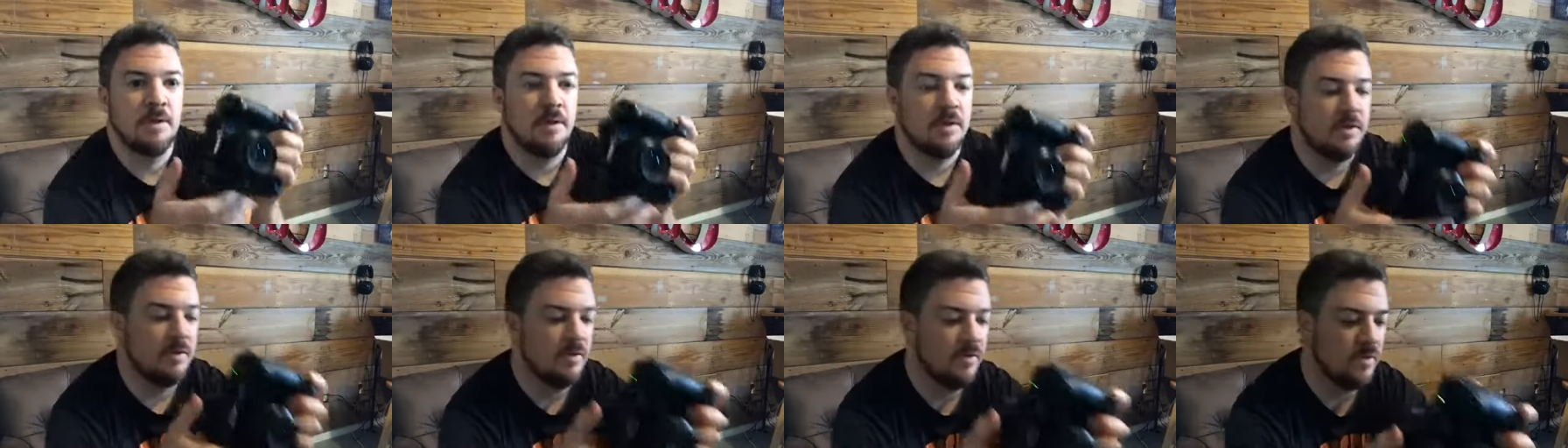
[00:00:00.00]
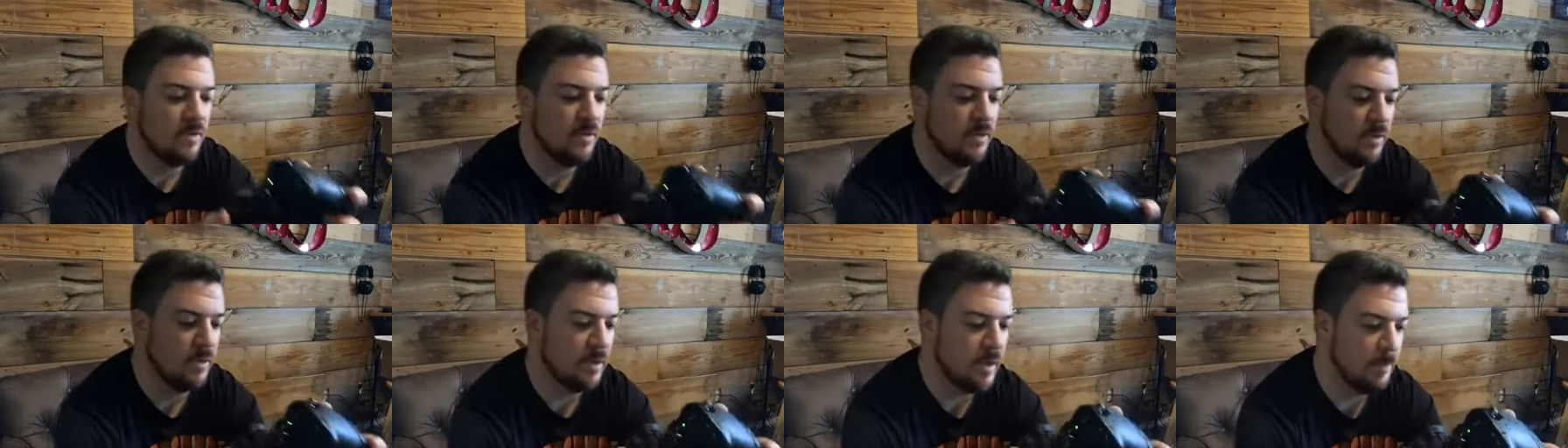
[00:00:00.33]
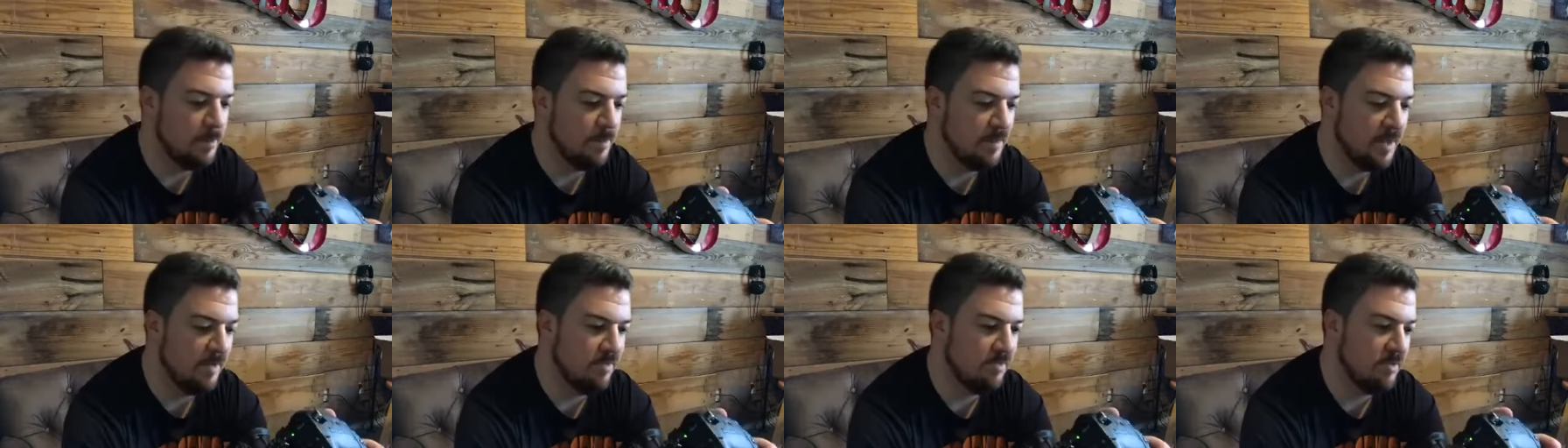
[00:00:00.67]
So I'm
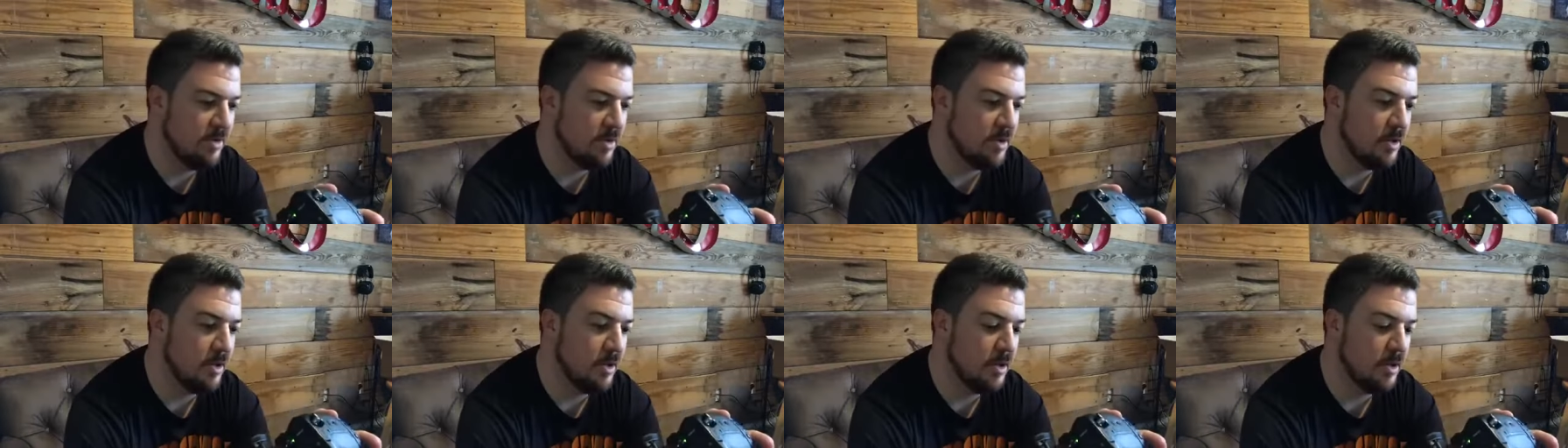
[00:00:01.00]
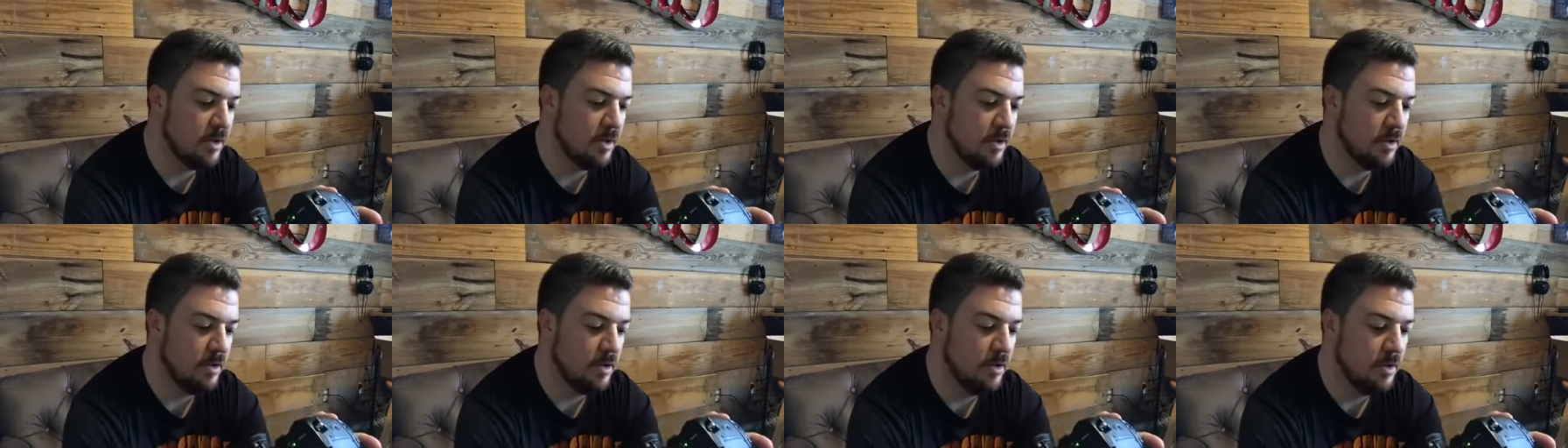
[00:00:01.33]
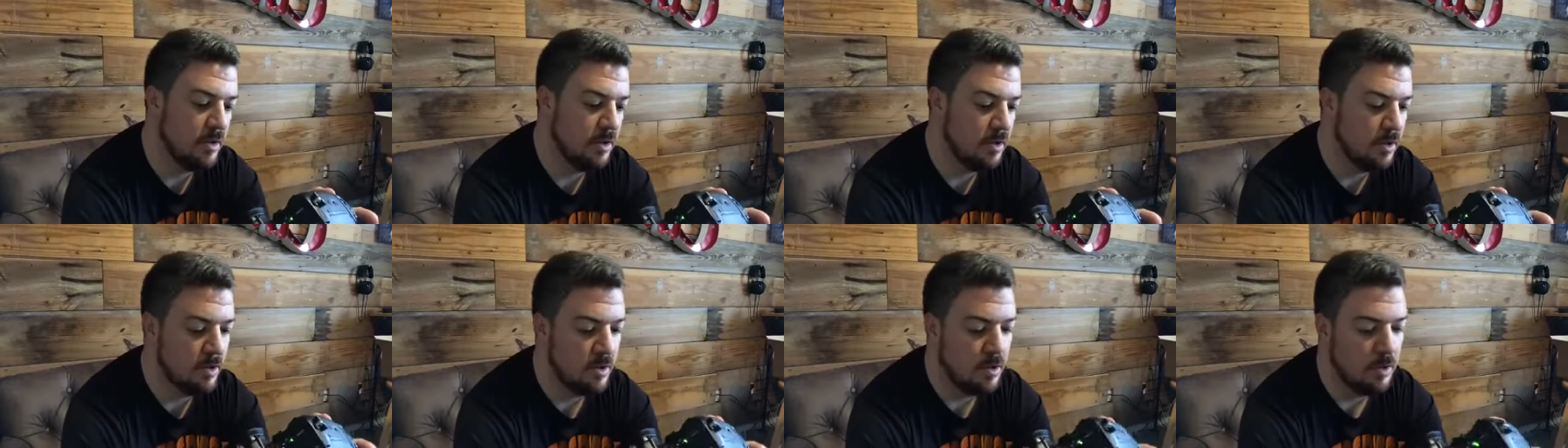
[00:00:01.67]
definitely gonna
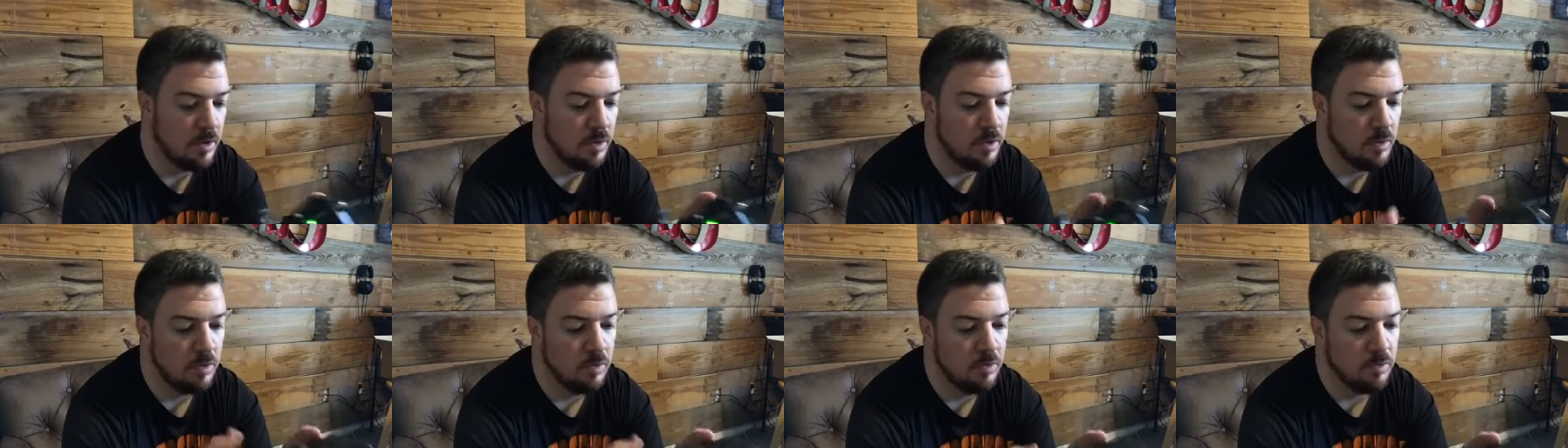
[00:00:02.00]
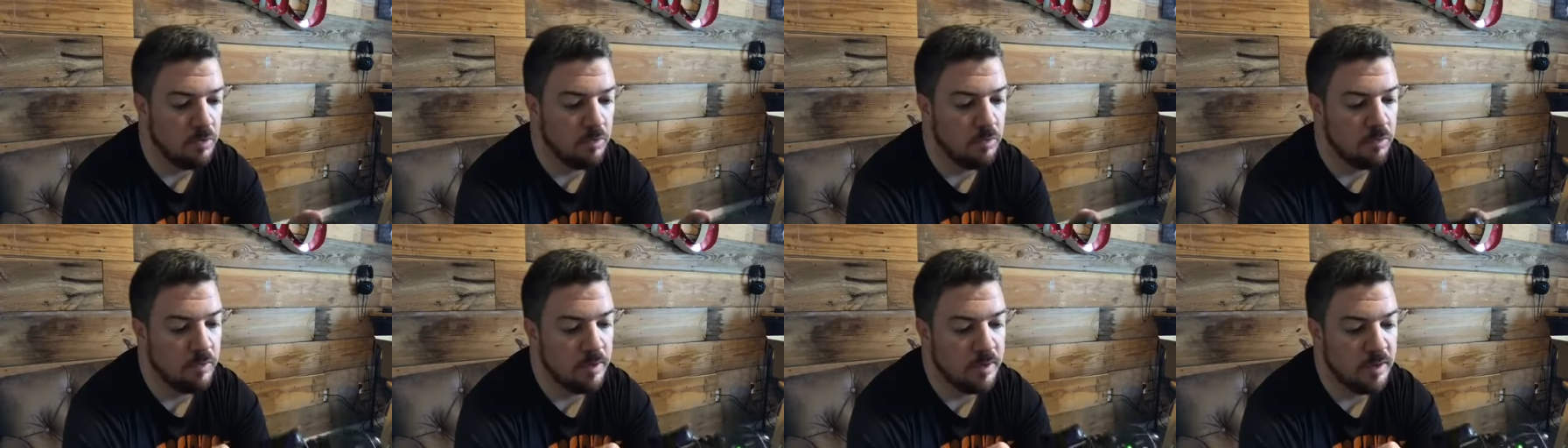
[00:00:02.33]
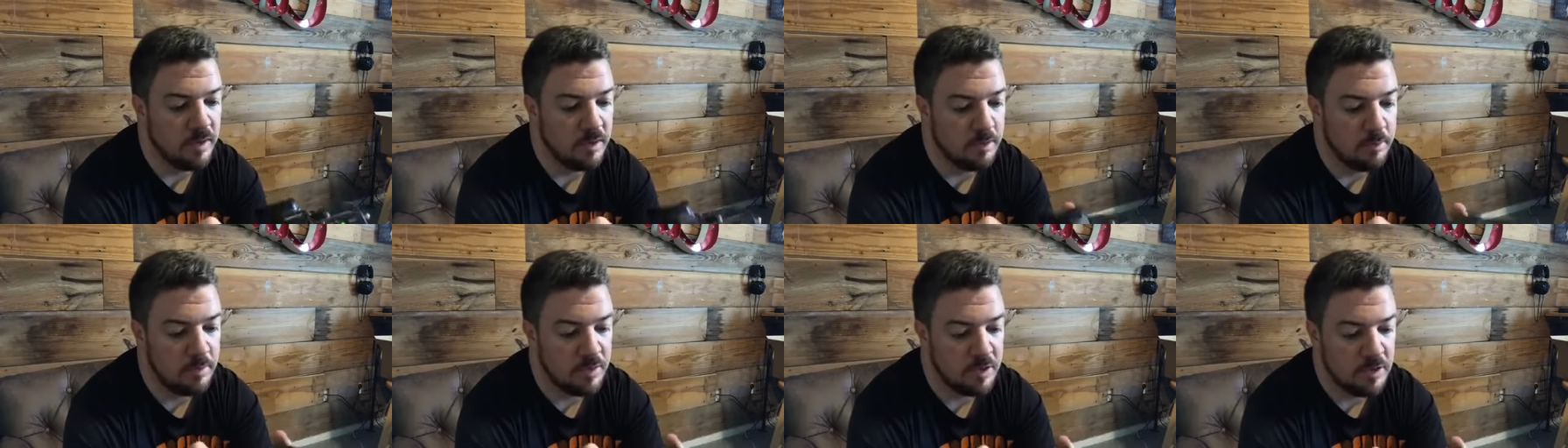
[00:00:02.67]

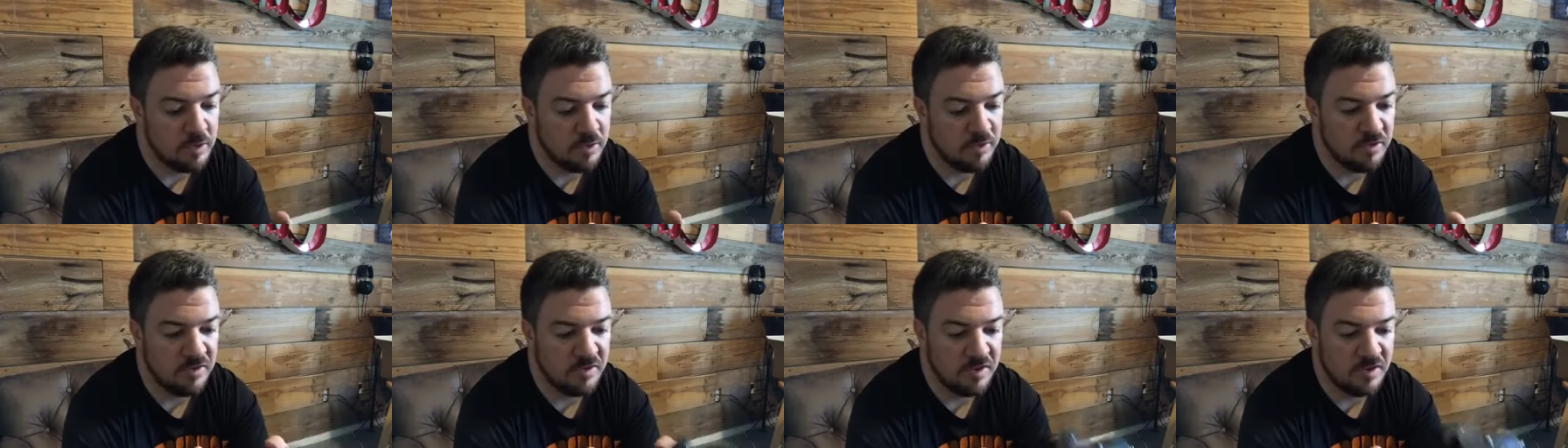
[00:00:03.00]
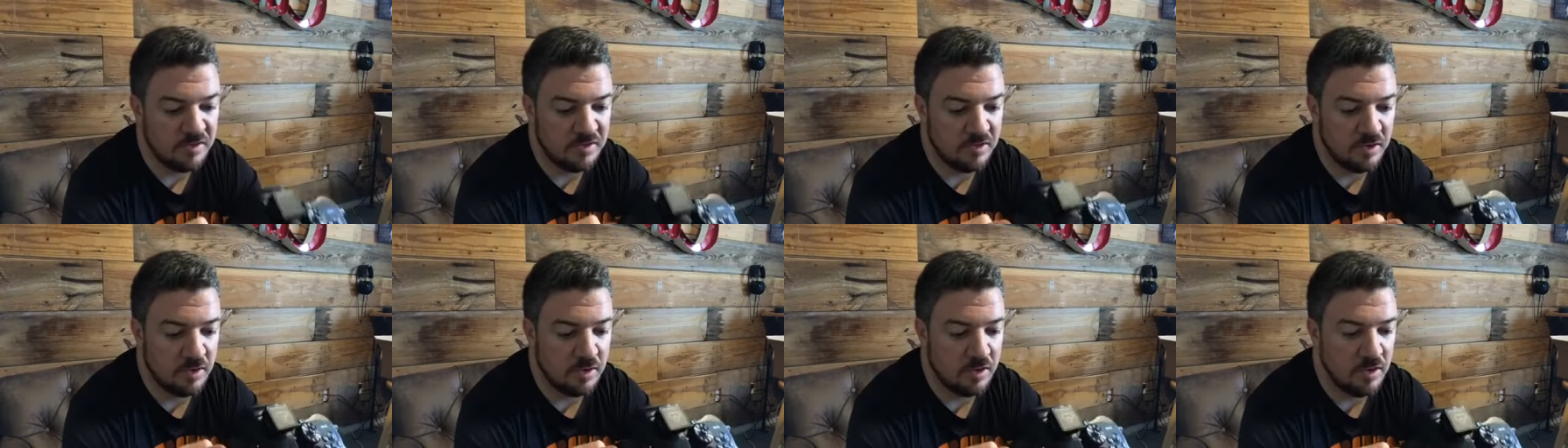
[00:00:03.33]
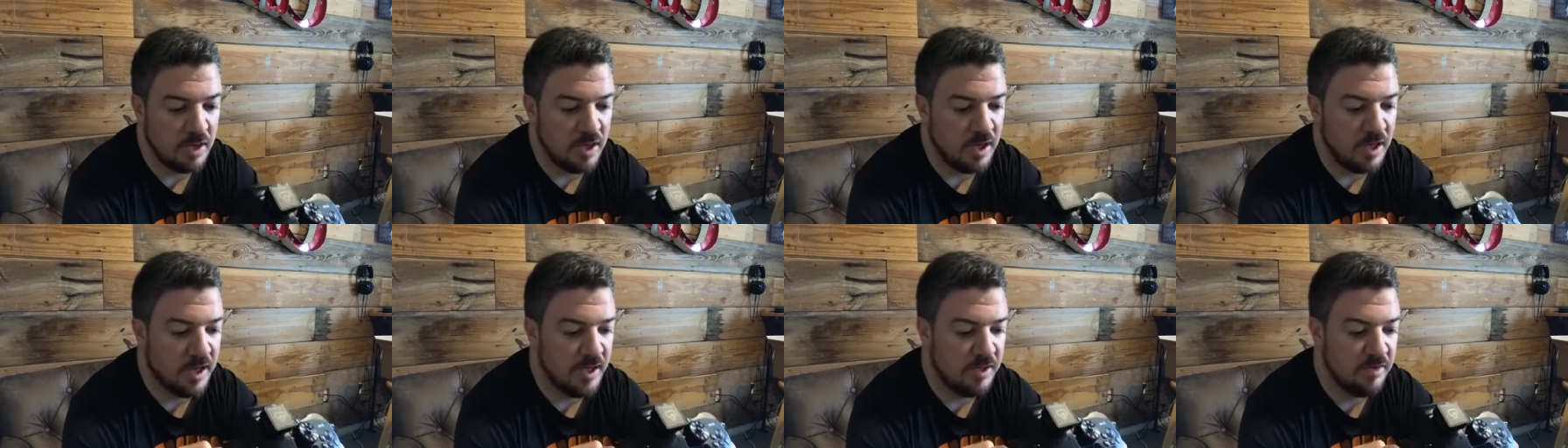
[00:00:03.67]
really be using this a
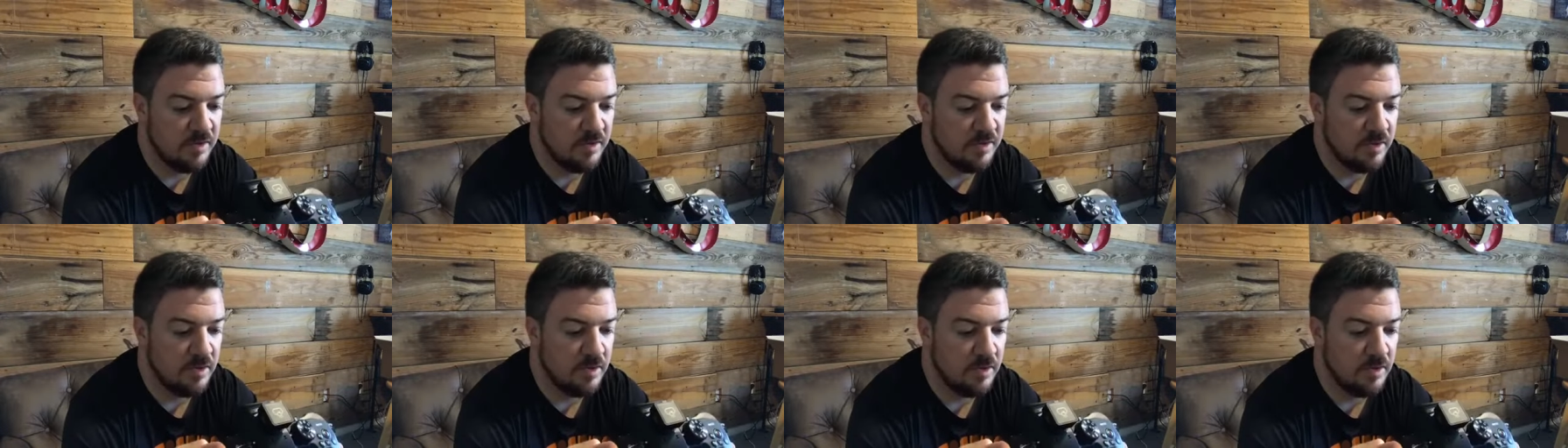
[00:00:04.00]
lot,